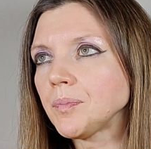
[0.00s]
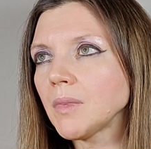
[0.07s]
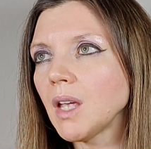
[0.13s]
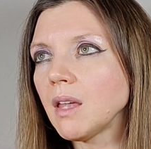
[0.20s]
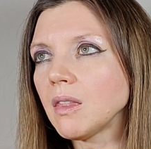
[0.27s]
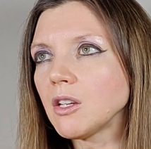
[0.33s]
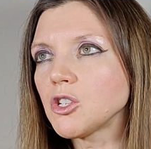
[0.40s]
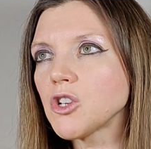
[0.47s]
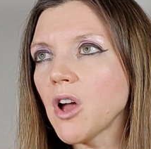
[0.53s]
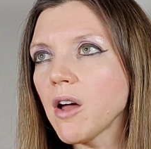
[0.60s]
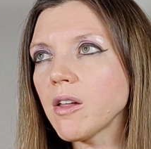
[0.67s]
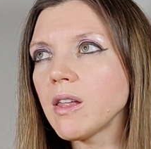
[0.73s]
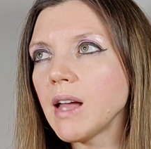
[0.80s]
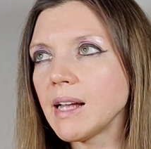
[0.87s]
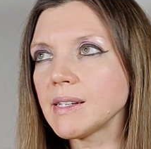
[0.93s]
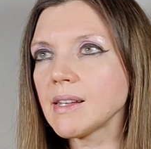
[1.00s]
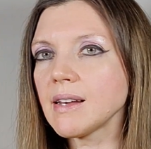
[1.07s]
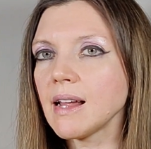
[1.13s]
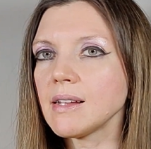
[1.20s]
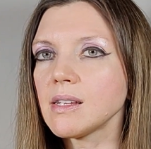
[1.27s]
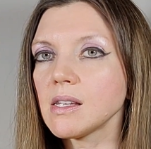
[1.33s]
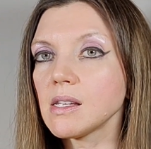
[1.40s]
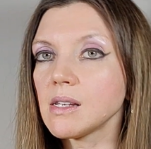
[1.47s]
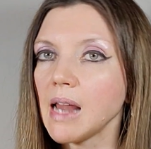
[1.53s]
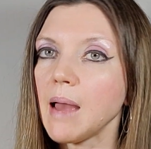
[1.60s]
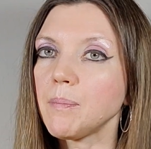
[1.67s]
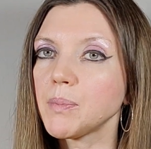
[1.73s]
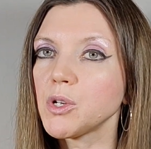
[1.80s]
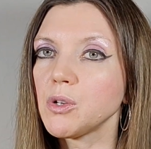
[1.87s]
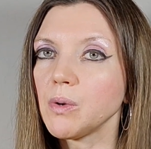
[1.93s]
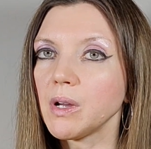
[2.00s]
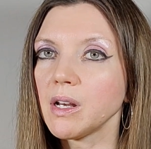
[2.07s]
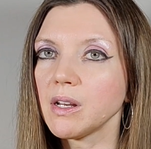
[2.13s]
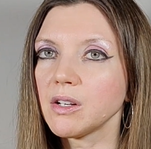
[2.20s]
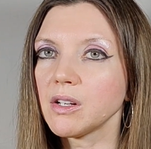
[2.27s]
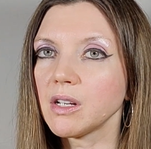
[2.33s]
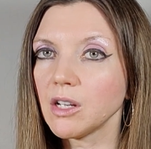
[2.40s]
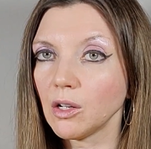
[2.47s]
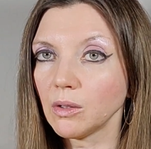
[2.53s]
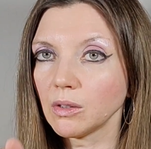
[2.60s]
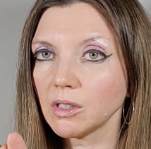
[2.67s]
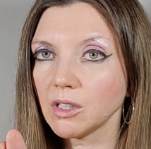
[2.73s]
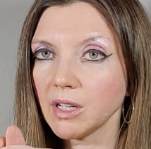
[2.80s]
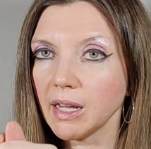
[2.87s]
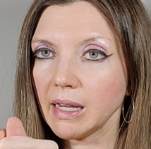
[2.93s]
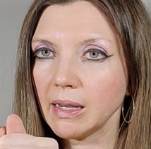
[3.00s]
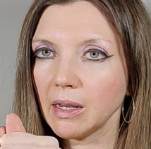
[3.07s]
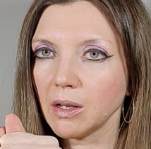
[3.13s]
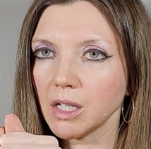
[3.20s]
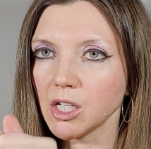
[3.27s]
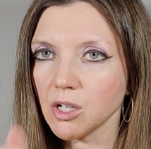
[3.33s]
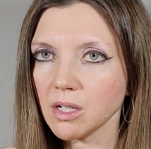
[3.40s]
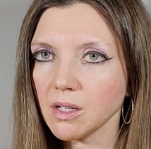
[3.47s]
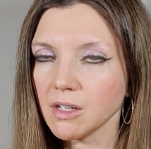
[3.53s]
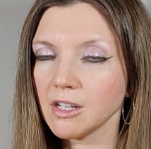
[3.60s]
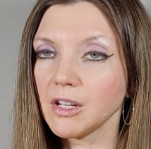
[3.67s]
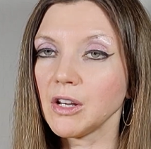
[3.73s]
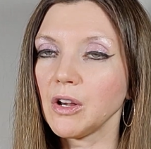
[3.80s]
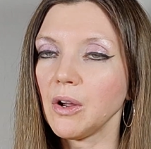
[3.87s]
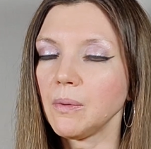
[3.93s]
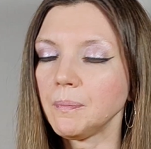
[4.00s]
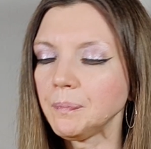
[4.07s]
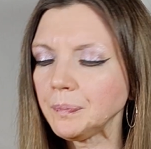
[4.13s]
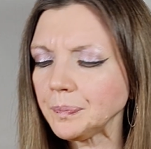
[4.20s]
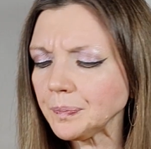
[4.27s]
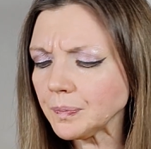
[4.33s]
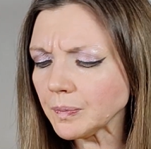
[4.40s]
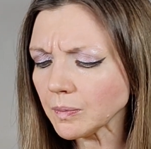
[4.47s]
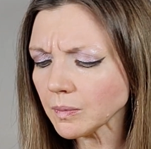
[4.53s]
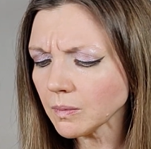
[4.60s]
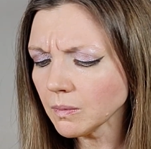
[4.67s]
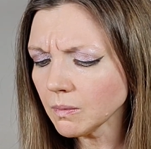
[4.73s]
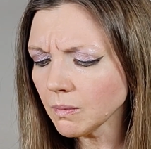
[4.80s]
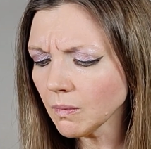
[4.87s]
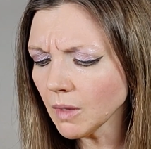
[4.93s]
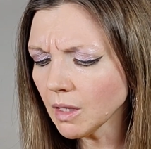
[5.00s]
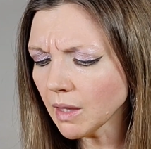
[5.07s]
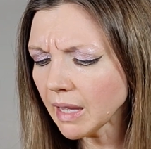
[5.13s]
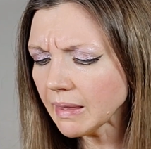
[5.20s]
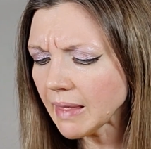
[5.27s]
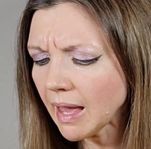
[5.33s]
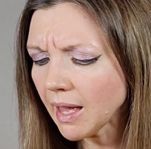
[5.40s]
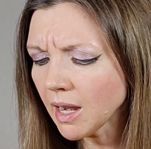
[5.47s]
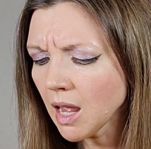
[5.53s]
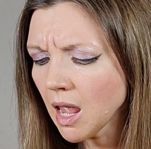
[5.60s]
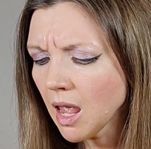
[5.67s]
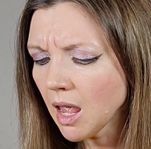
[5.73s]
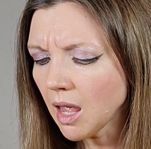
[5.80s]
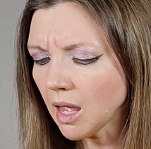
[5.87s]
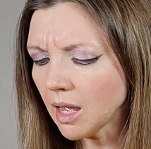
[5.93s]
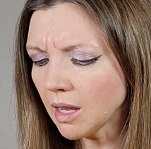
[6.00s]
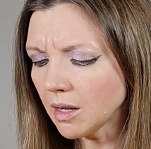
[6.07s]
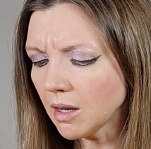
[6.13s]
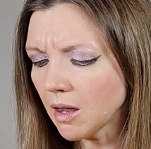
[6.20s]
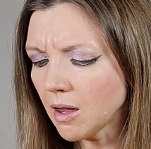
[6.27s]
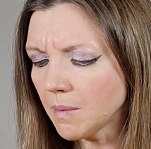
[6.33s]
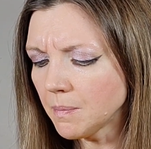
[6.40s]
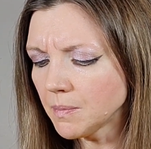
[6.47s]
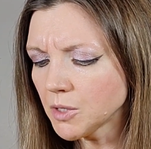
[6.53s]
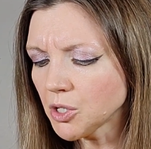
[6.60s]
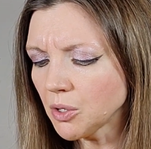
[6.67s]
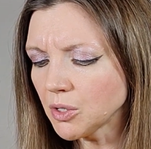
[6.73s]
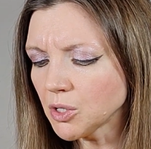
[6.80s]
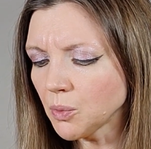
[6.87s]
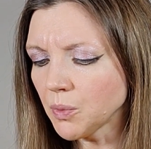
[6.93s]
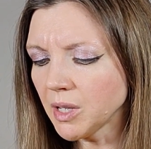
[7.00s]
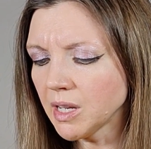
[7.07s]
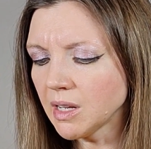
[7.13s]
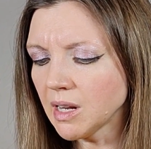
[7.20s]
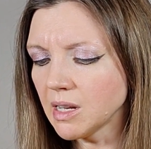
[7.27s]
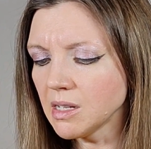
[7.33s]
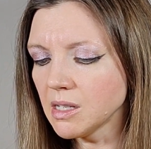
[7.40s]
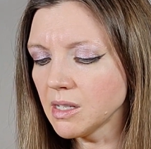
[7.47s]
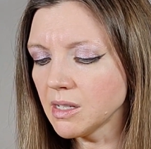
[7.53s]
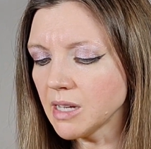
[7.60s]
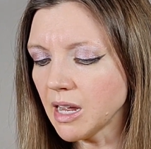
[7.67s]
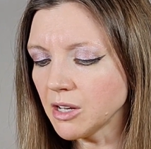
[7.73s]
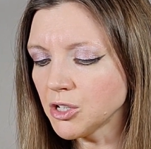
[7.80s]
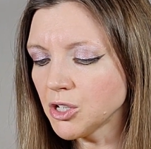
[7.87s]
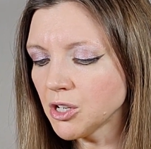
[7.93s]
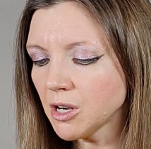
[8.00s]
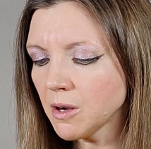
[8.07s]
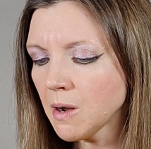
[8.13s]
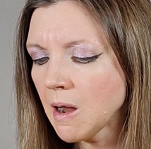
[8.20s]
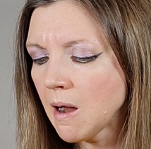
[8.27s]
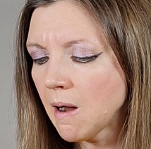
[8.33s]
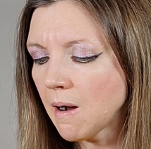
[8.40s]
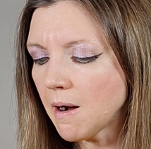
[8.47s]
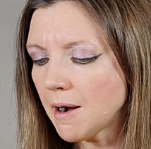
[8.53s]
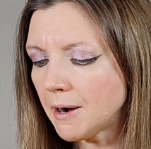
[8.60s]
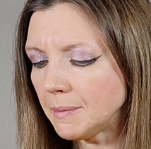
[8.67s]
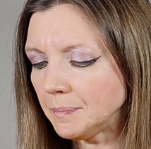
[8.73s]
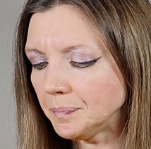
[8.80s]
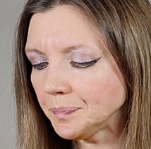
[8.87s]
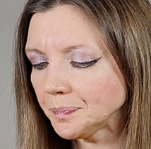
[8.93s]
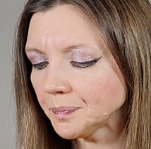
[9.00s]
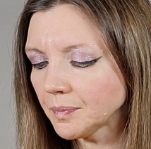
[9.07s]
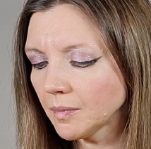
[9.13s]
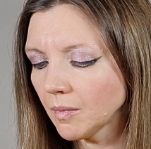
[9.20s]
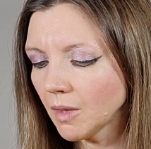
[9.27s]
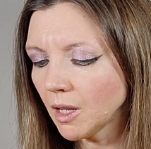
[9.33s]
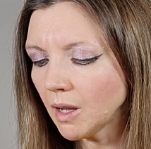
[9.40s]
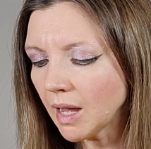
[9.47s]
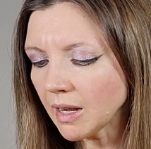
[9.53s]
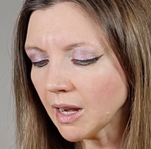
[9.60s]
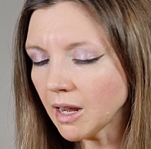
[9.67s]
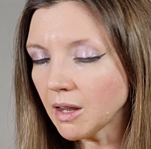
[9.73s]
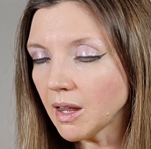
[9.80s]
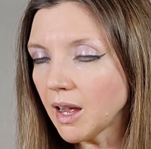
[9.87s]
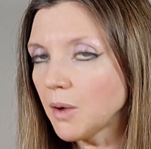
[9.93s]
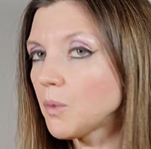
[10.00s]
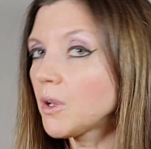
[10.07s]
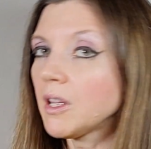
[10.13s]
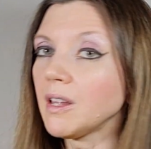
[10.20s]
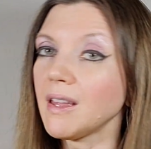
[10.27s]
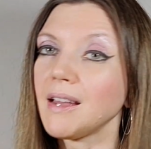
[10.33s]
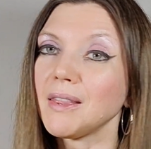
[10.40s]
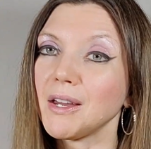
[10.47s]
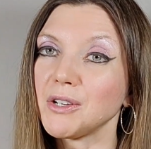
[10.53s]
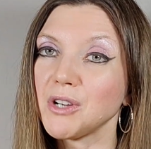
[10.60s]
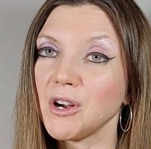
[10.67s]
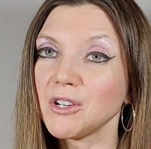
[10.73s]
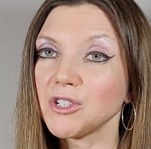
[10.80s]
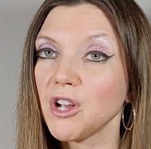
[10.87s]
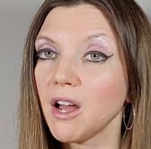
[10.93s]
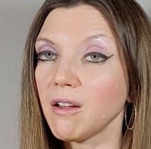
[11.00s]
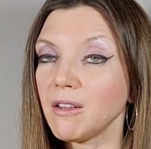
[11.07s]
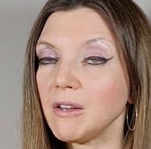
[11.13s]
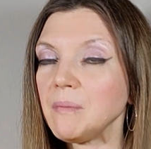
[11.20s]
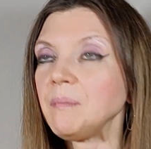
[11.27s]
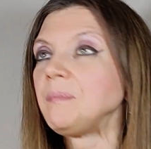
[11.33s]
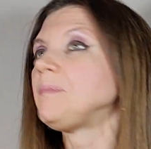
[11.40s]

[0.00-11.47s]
And the chocolate has a nice snap to it. You know, like that. And so it's a really nice texture. And I really like that dark chocolate.